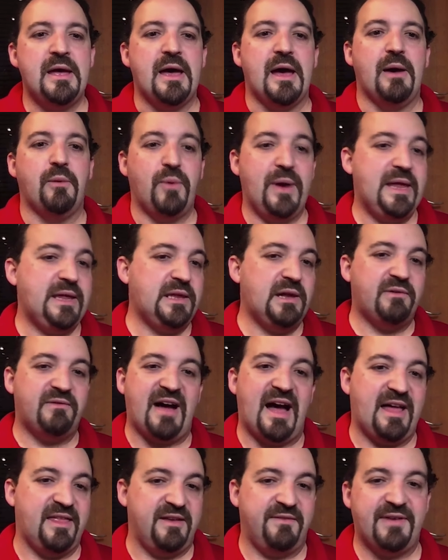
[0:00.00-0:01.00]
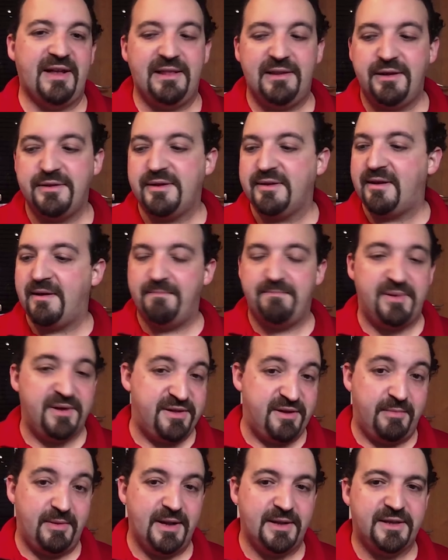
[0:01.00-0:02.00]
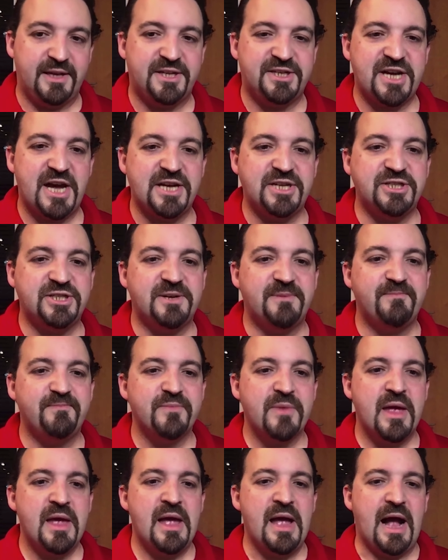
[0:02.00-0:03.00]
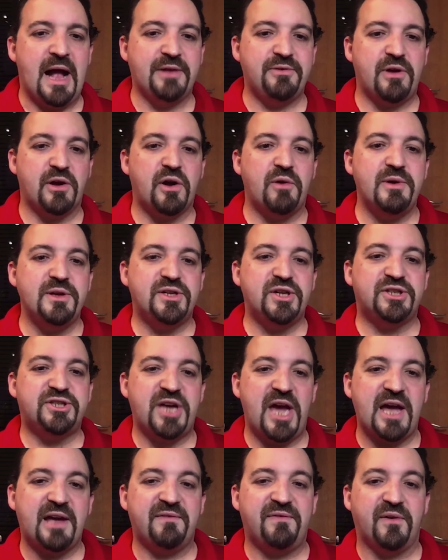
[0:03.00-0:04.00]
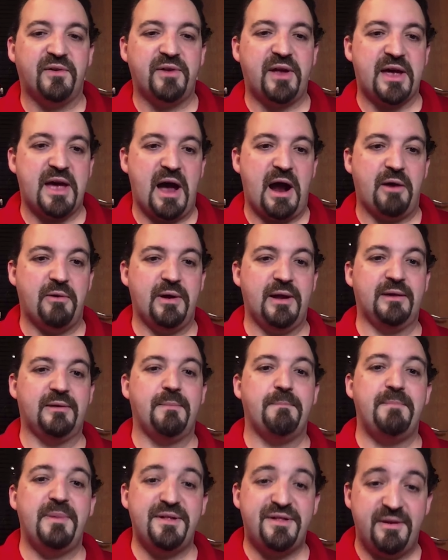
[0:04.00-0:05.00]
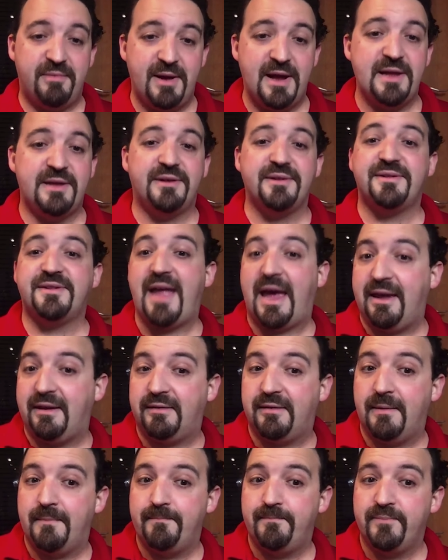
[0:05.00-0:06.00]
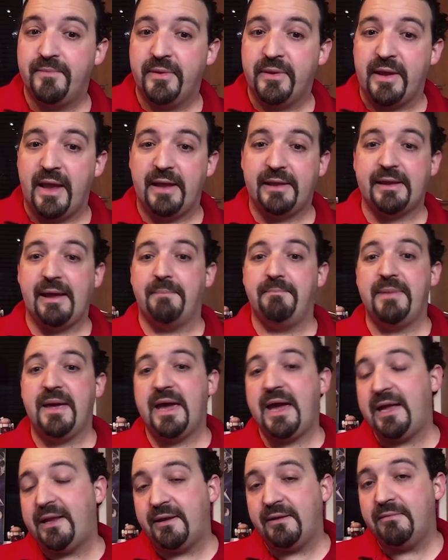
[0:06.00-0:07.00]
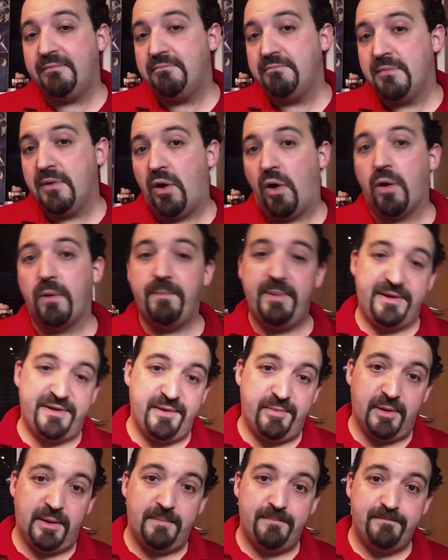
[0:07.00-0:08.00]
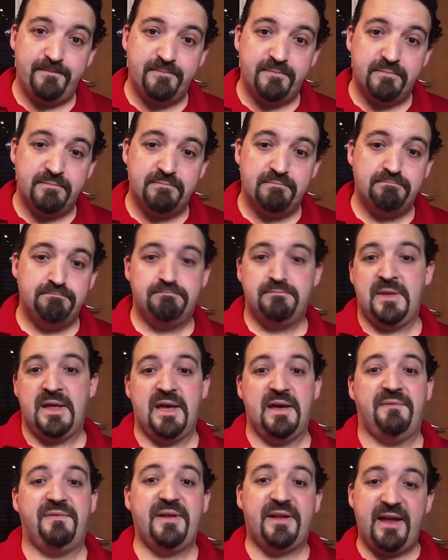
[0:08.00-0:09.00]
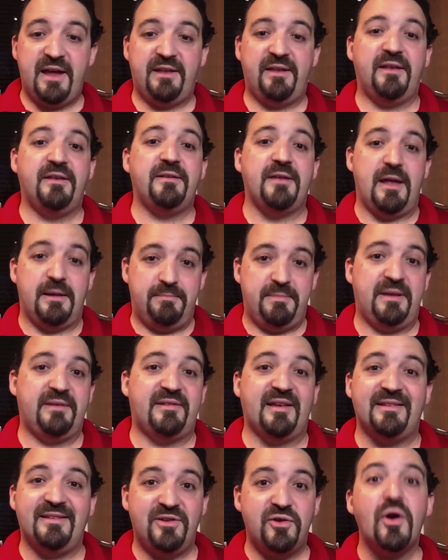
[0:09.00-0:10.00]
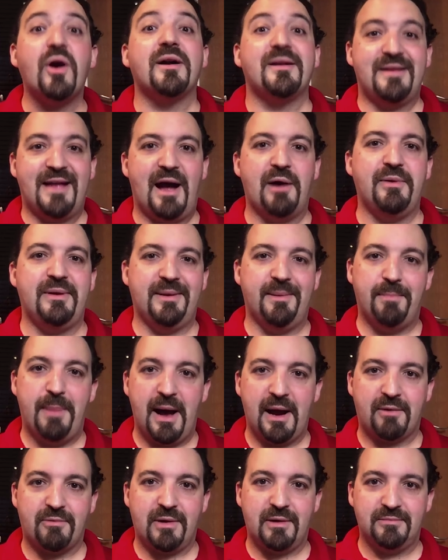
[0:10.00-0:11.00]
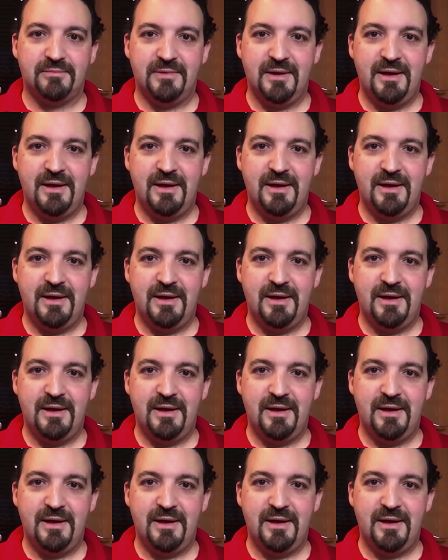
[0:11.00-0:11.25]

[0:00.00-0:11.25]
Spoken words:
A window at event listener visibility change, and you're going to check for the current visibility state. It can be hidden or visible. If it's hidden, it means that you are now in the background.